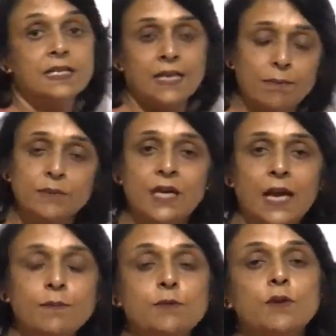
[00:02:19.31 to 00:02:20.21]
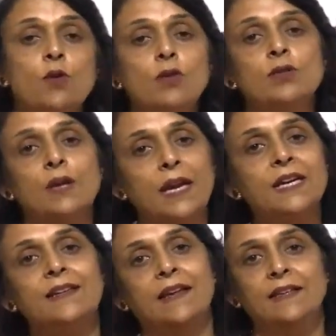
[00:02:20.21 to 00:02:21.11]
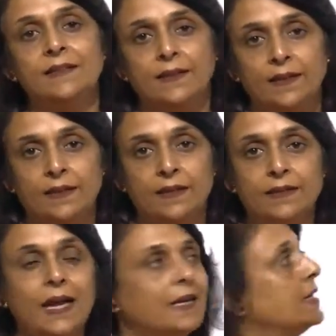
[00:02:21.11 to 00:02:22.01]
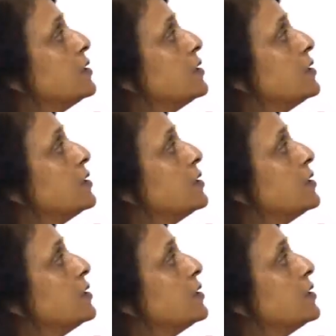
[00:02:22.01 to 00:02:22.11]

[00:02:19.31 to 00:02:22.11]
Sometimes we don't write anything, that